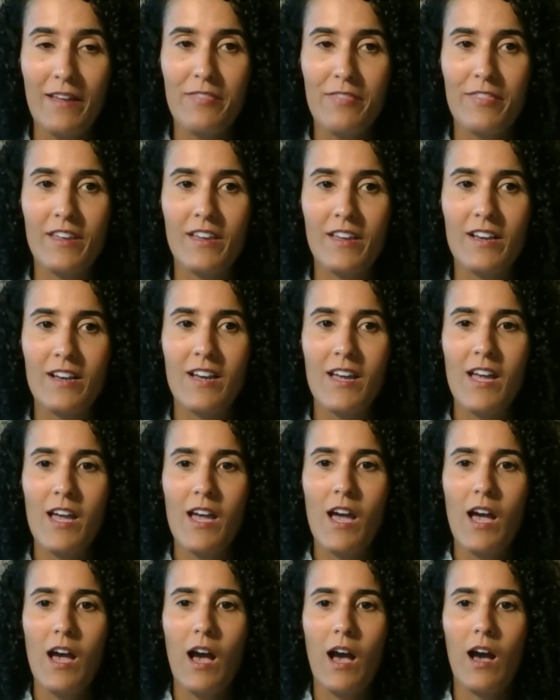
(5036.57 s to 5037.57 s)
I think
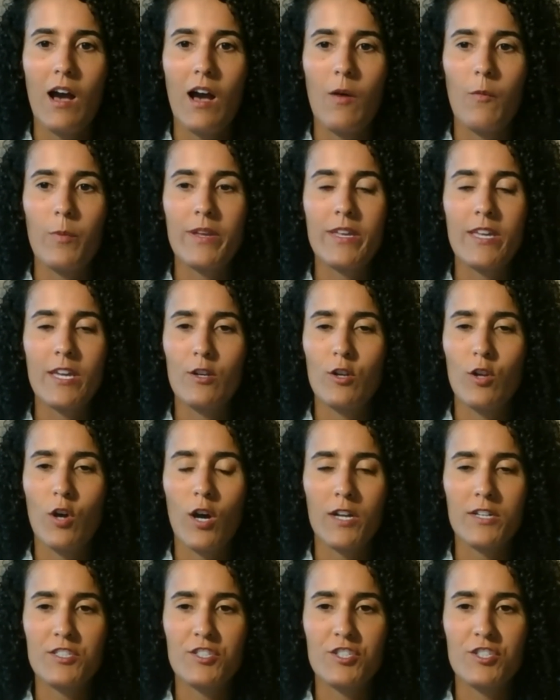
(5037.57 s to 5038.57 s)
we
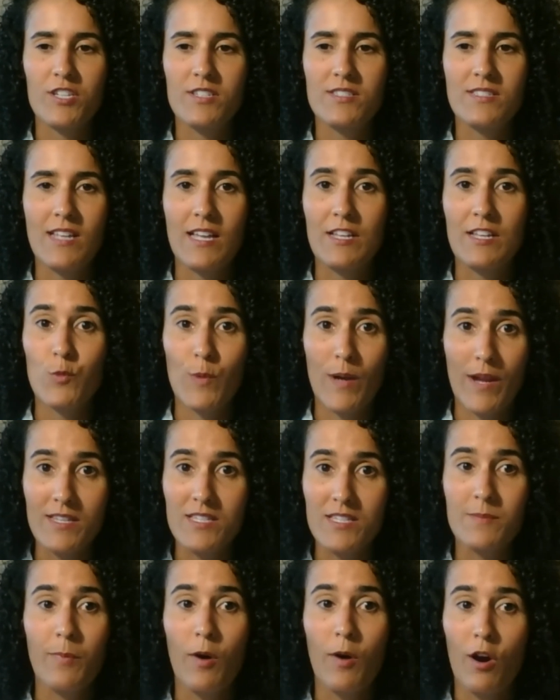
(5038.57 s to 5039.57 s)
cannot just
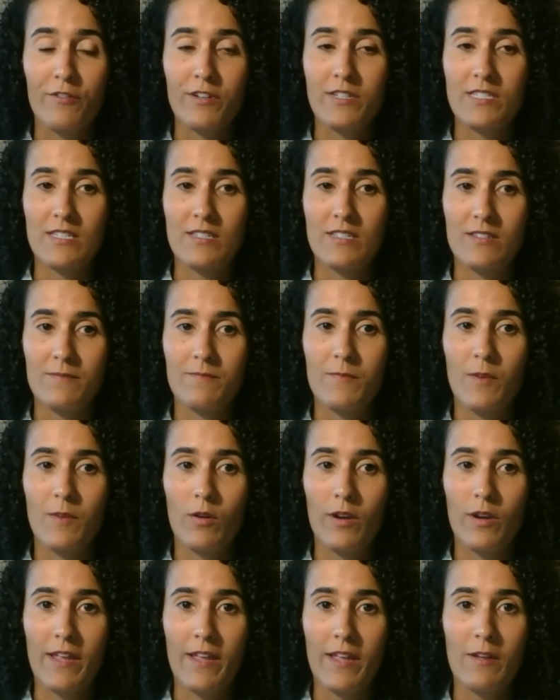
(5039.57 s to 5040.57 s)
address poverty,
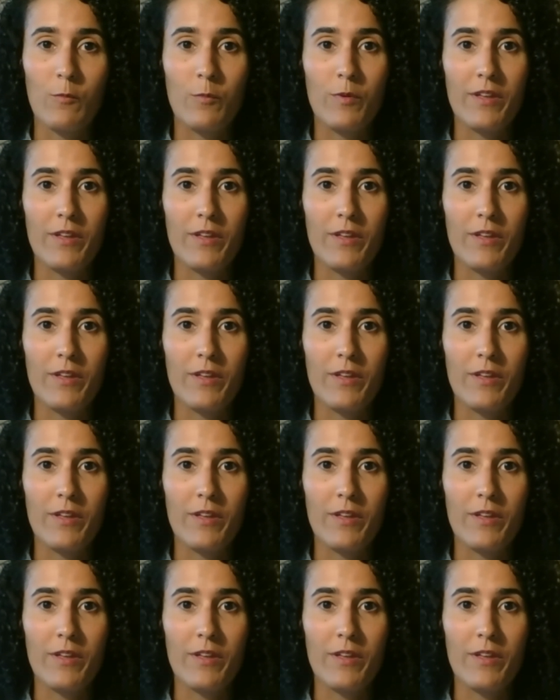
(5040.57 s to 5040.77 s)
okay?